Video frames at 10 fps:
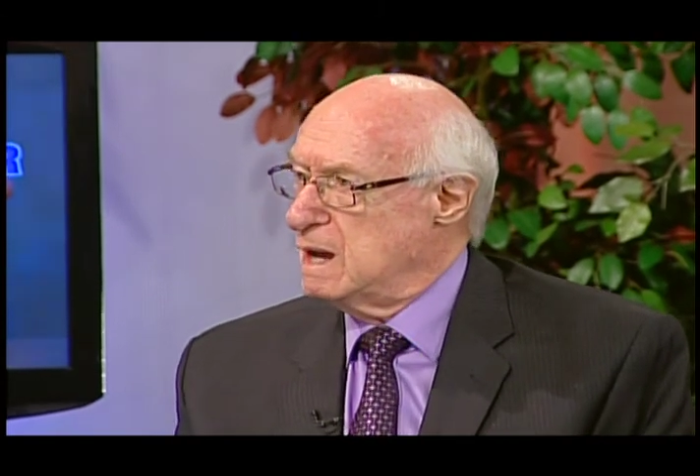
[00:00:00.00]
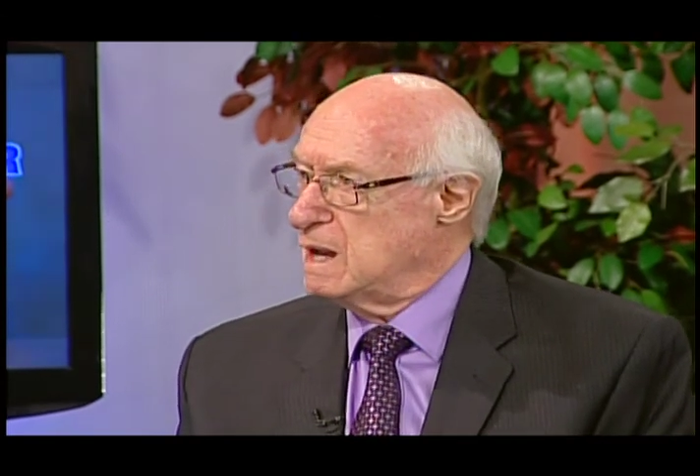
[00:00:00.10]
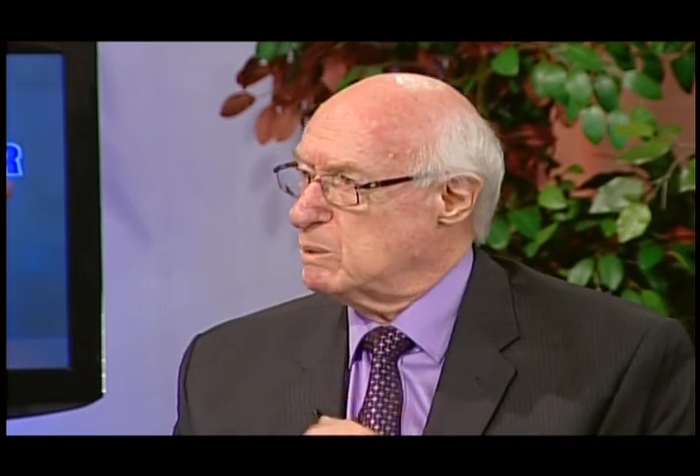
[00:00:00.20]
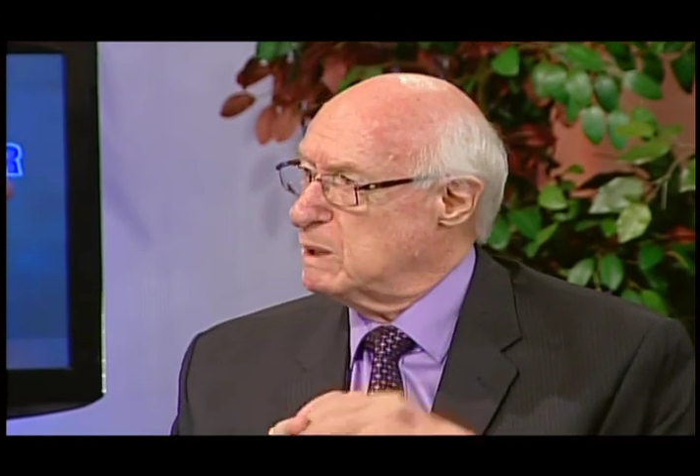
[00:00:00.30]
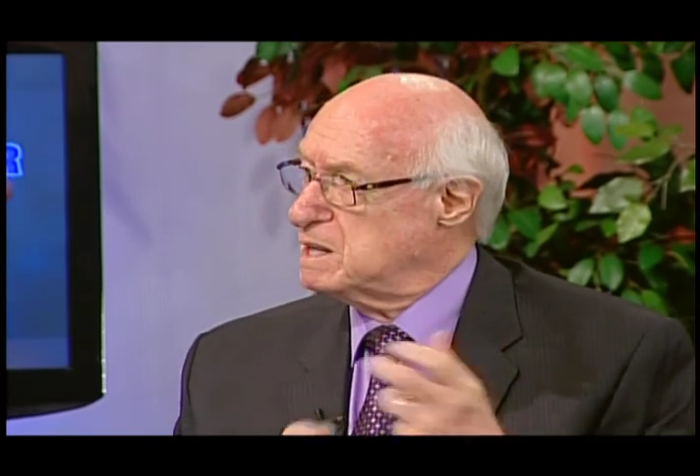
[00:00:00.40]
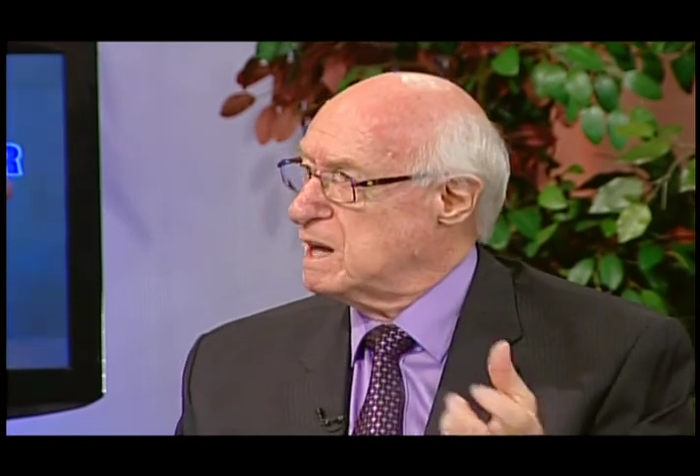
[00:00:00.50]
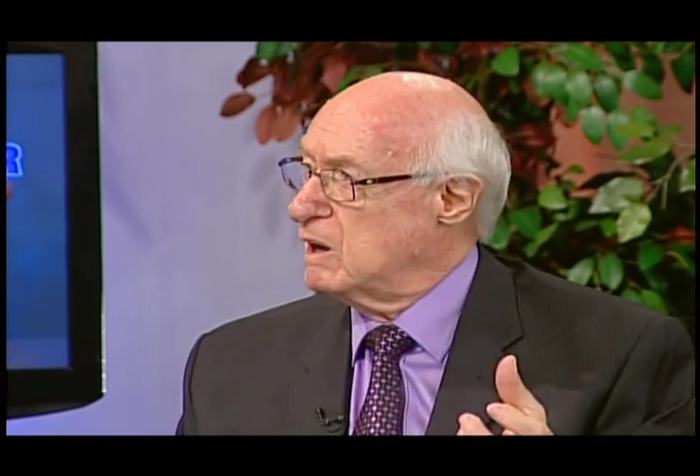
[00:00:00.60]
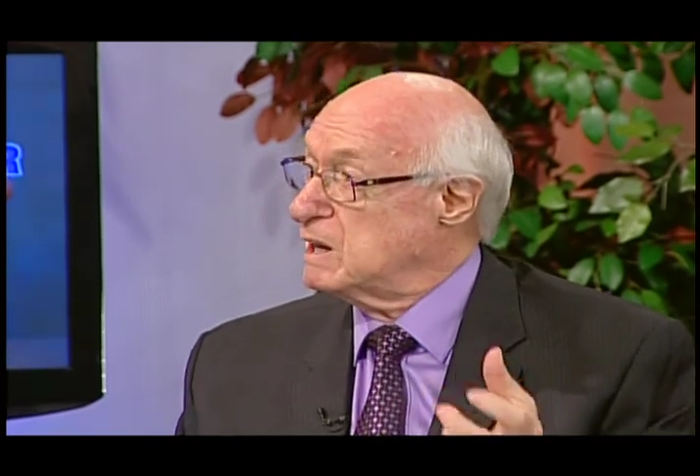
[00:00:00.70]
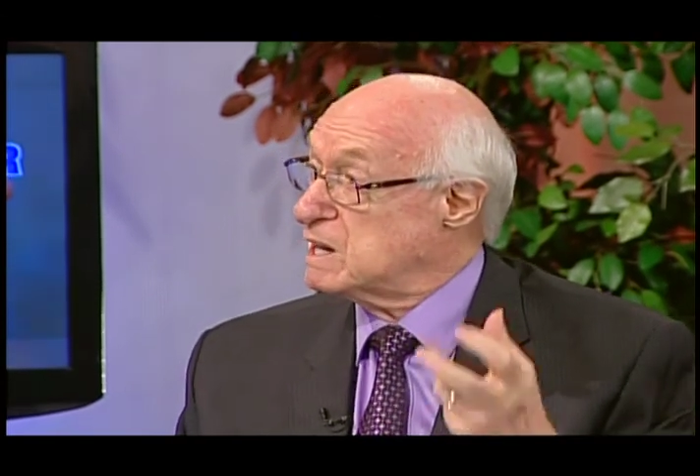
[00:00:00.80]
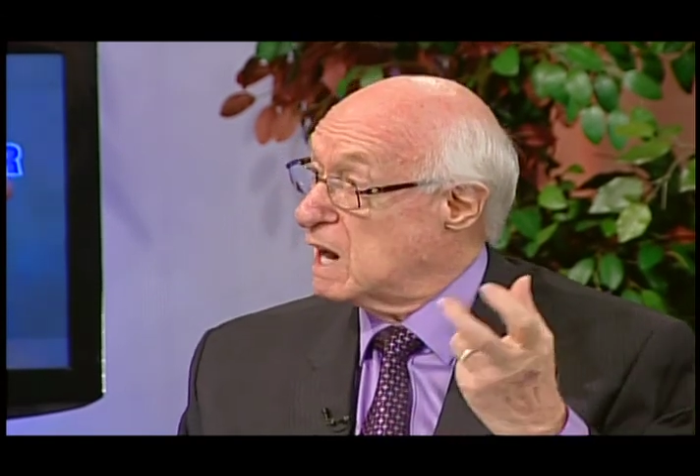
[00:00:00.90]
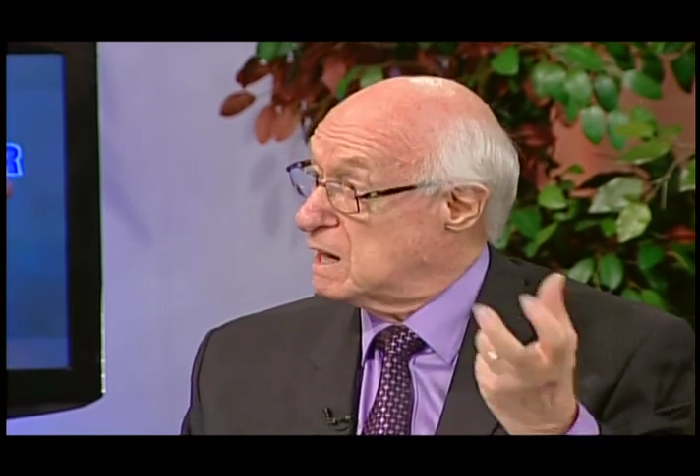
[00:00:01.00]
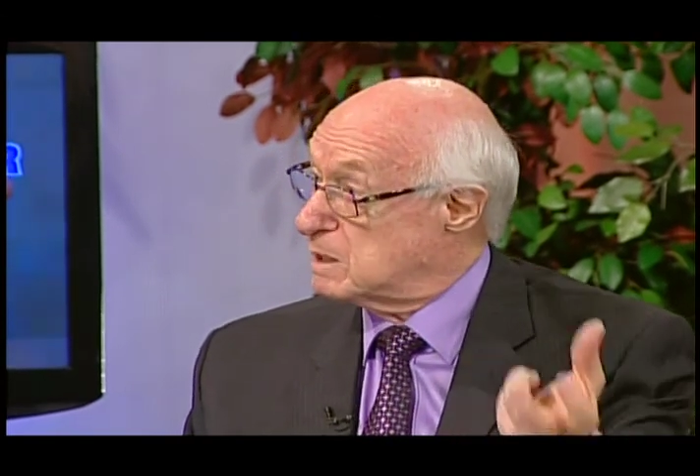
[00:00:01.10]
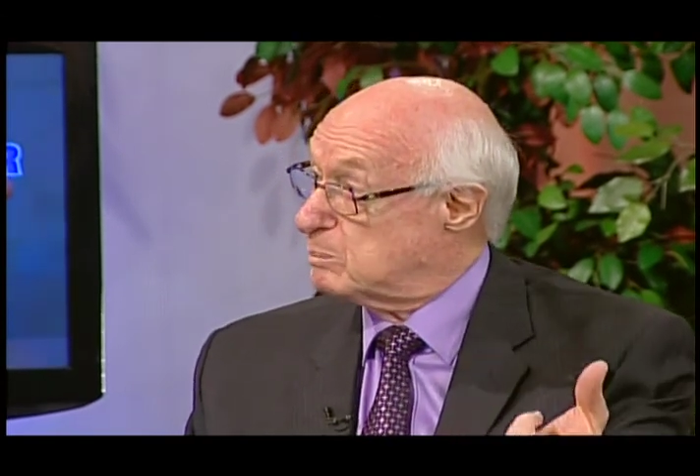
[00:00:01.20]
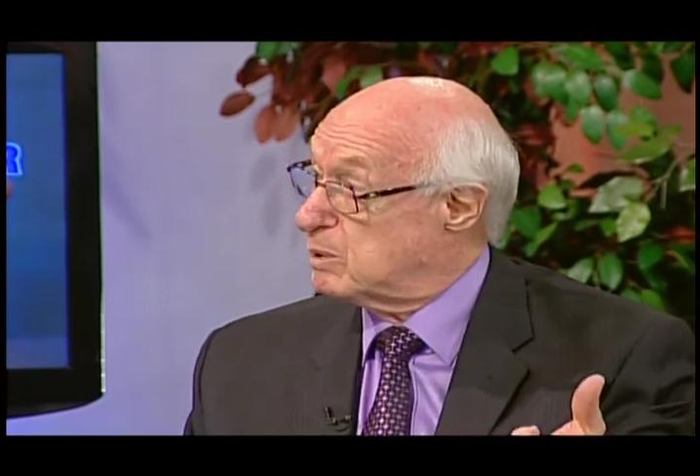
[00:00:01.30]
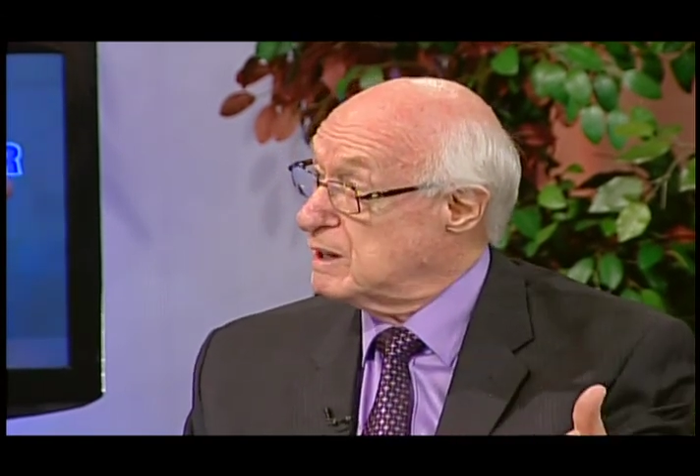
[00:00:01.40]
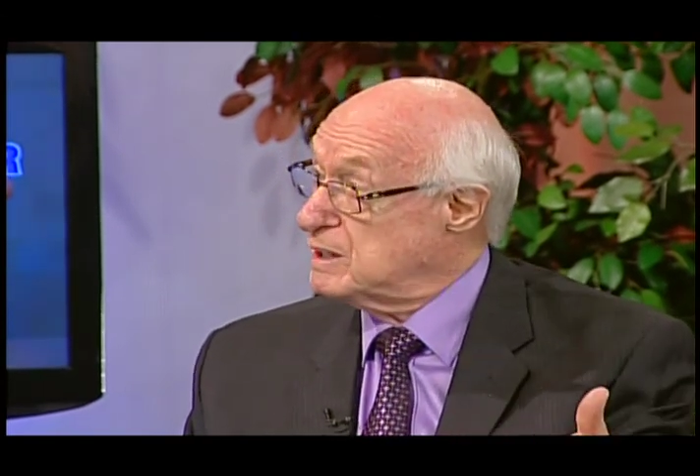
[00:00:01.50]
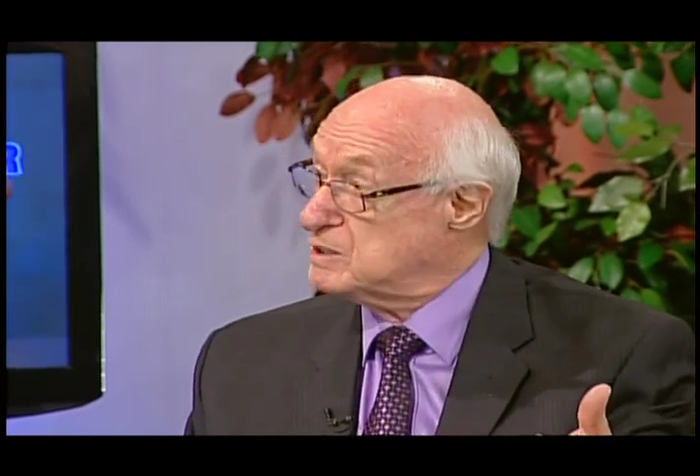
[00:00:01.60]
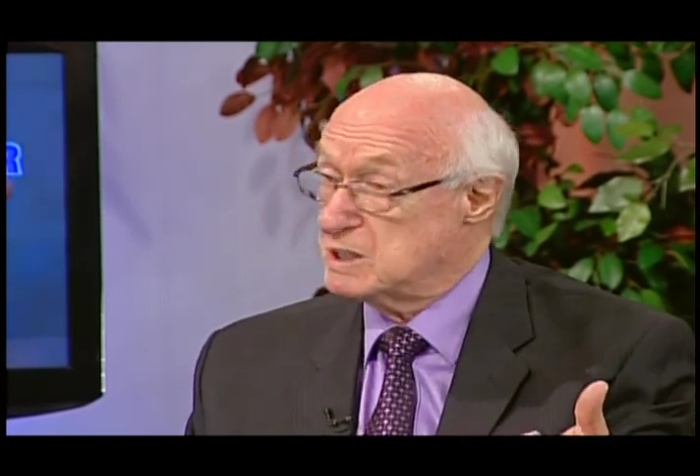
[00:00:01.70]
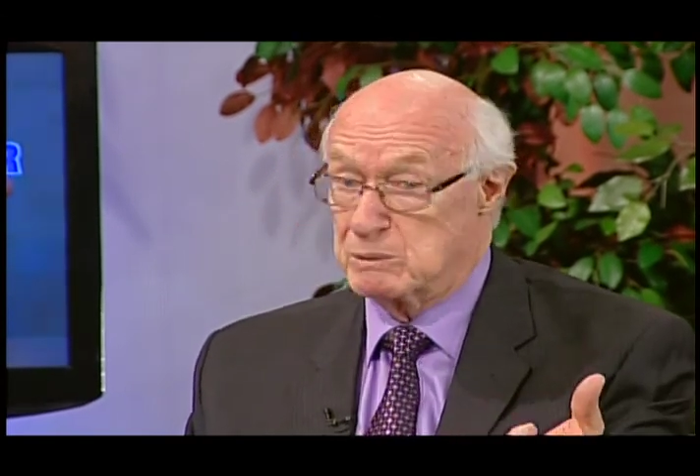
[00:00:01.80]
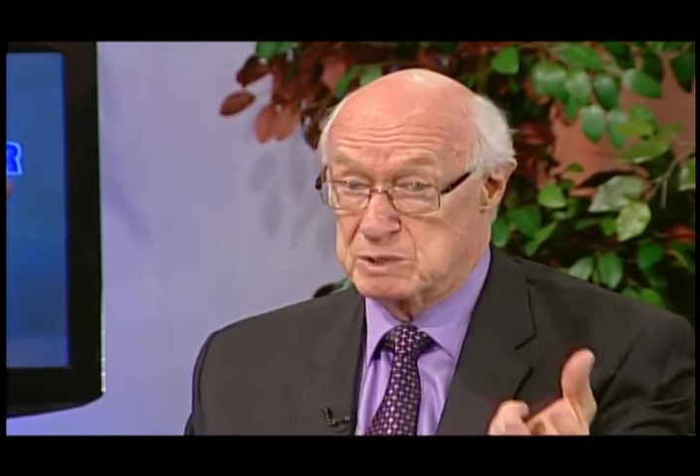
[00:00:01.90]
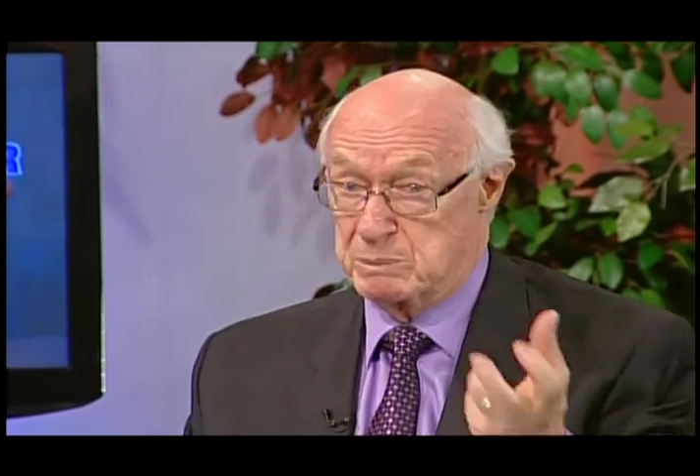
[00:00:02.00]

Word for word: And he went down and he got it appraised and it was